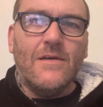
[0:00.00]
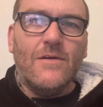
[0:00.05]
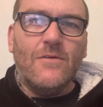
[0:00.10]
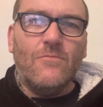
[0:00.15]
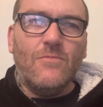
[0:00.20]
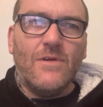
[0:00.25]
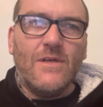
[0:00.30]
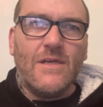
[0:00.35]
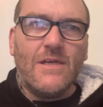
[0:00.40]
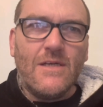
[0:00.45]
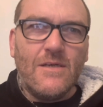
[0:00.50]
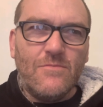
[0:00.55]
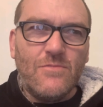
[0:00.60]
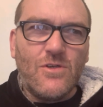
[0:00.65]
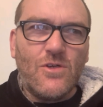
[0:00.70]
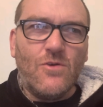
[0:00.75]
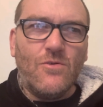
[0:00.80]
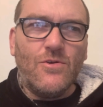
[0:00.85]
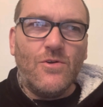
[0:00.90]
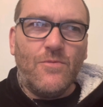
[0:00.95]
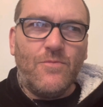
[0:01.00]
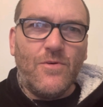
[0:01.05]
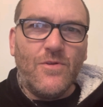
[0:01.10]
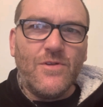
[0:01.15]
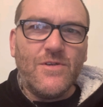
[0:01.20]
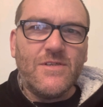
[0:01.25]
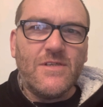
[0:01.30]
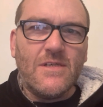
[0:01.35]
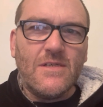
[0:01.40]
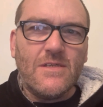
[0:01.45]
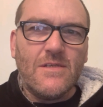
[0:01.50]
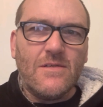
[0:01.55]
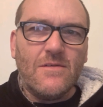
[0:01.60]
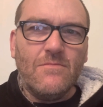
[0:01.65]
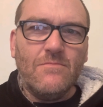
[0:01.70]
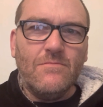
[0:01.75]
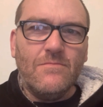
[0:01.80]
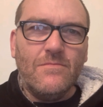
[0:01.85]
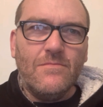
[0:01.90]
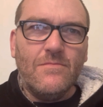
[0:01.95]
When it keeps showing up on the
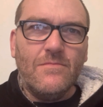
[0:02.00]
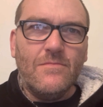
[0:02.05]
system